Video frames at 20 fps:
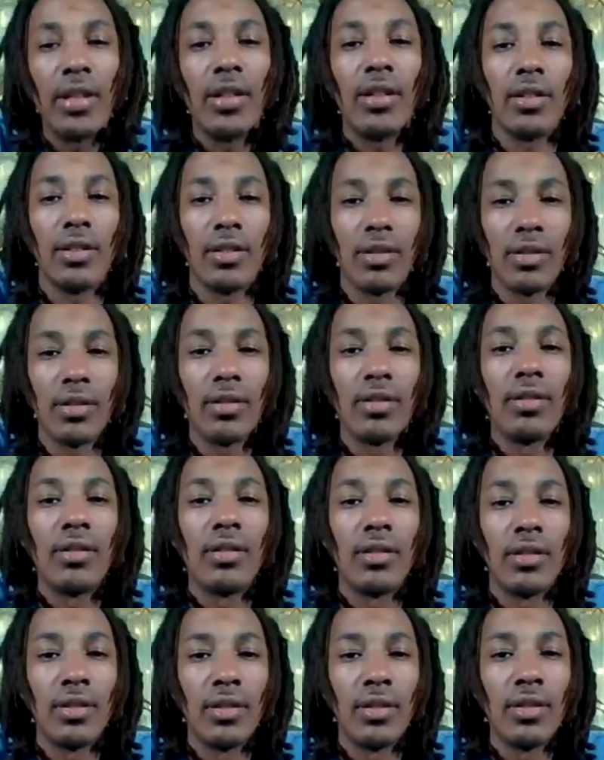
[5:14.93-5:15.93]
Yeah.
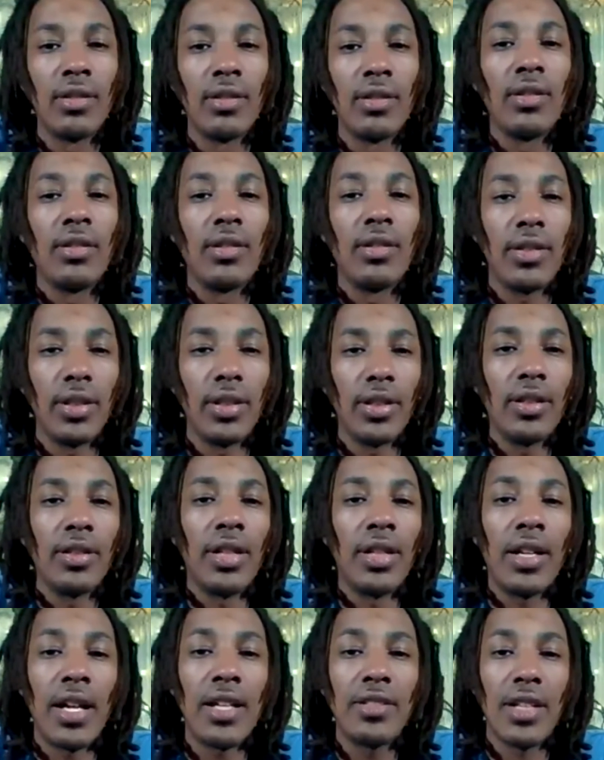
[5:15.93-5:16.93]
Yeah.
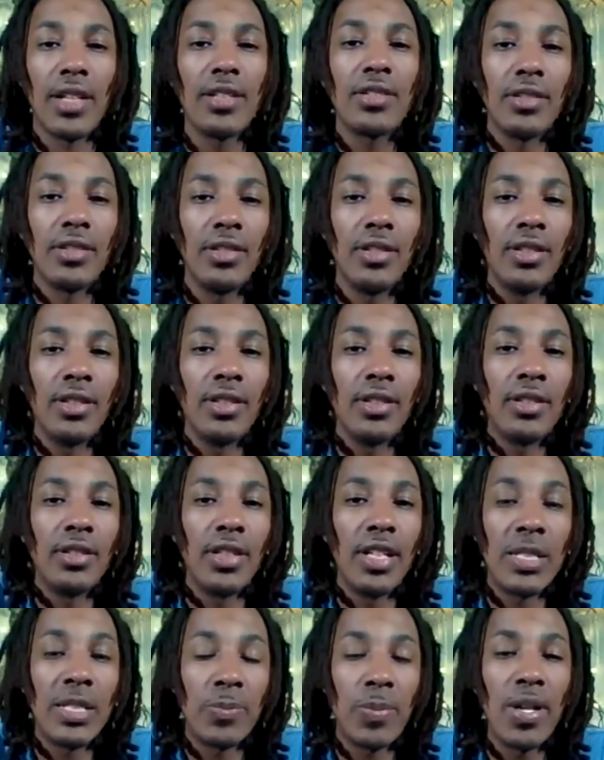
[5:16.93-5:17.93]
That's
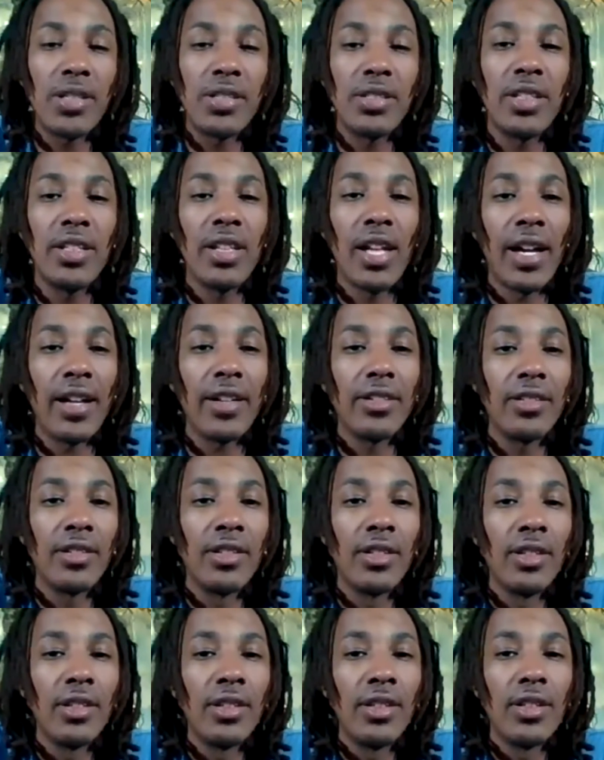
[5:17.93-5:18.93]
good. Especially during
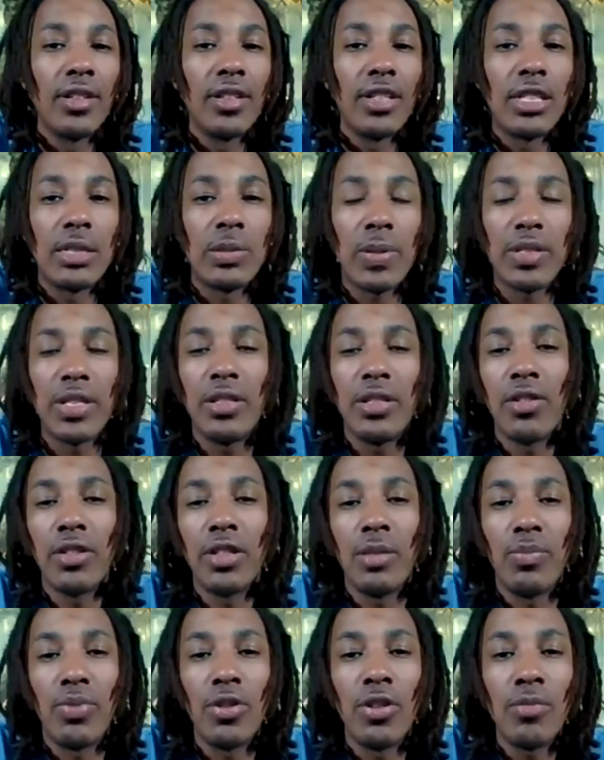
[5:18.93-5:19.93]
the
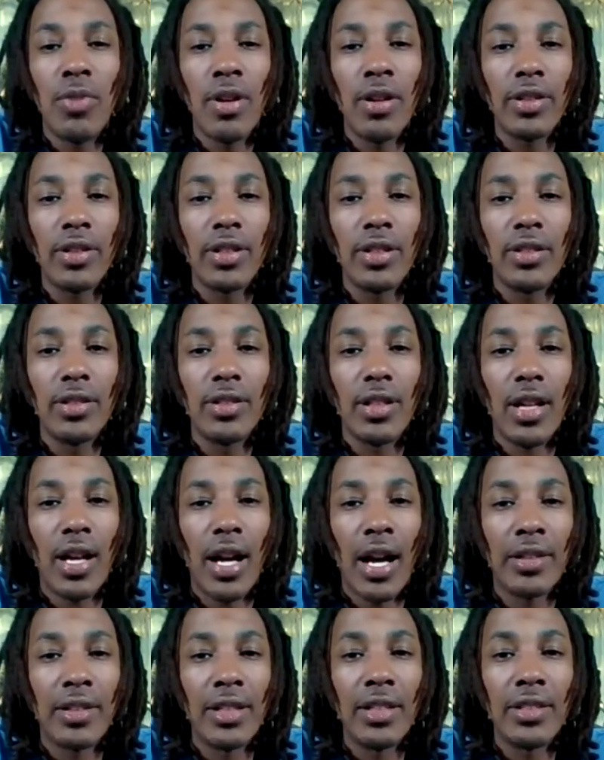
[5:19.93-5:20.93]
bull market.
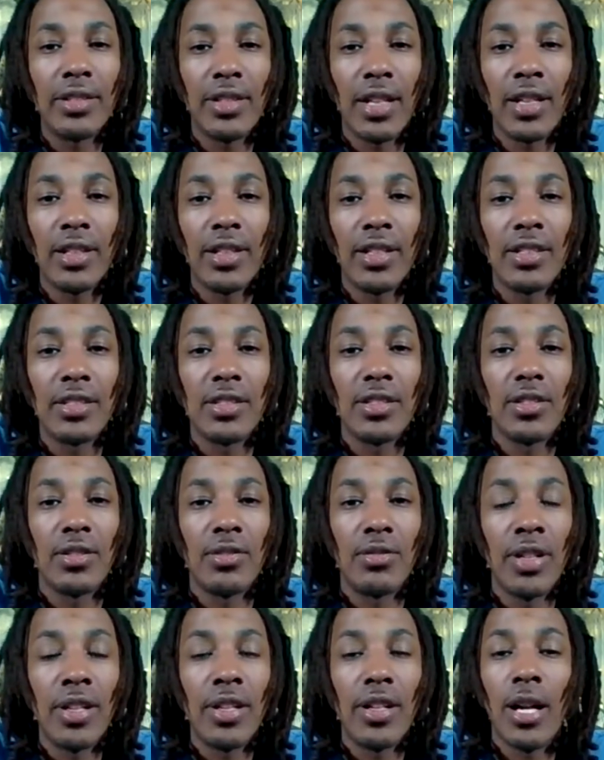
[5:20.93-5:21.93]
I think that it's a
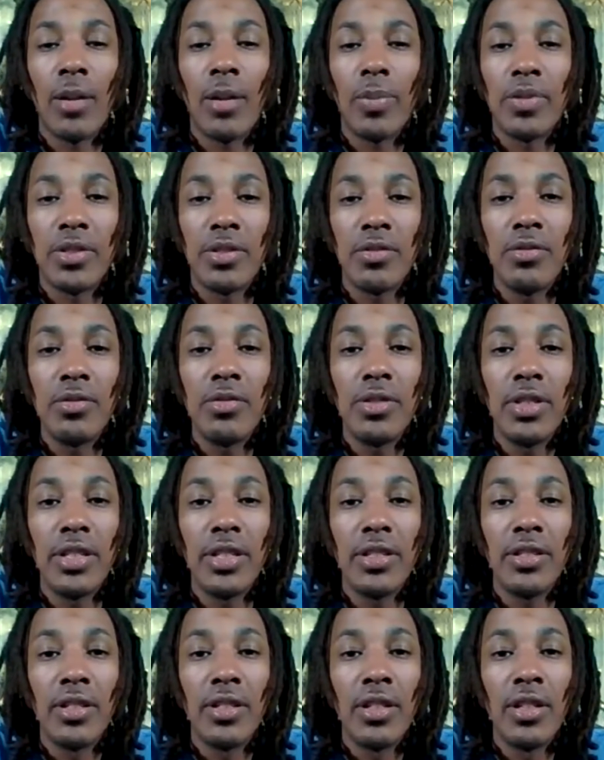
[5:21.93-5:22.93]
great
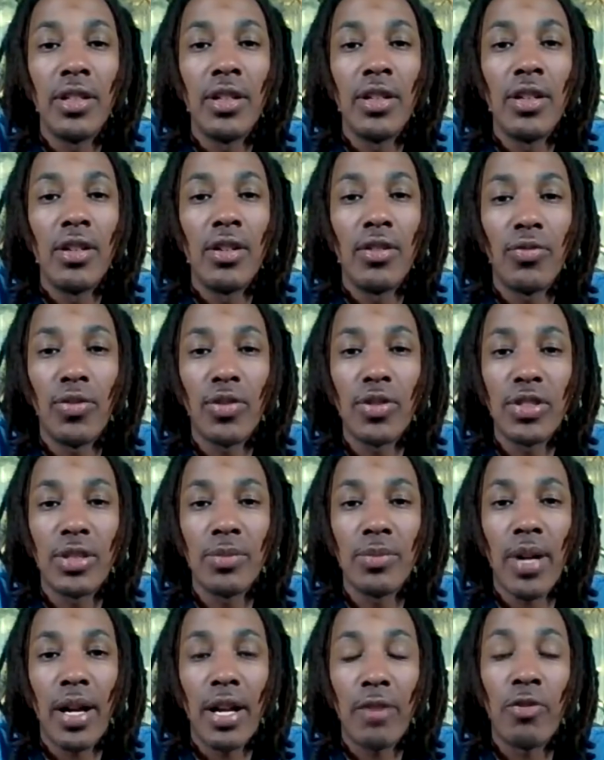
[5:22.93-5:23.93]
opportunity for
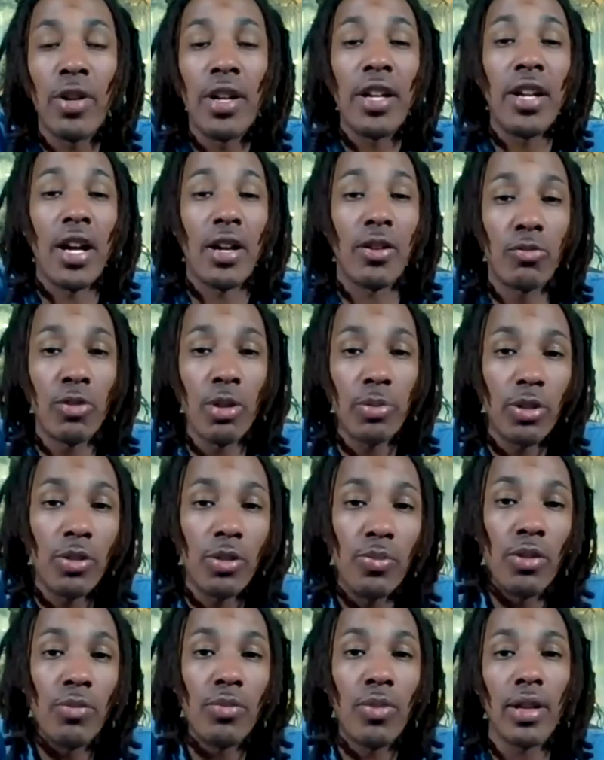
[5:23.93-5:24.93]
somebody. Well, in a crypto
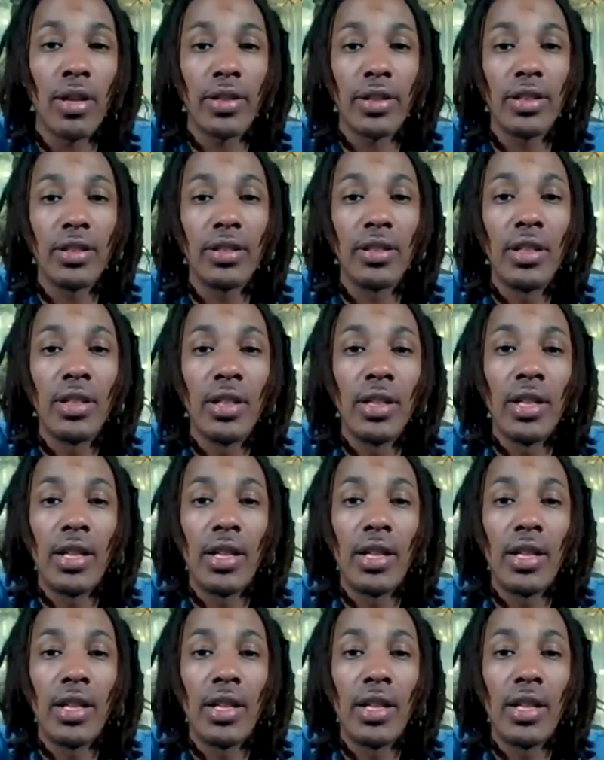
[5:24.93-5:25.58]
bull market.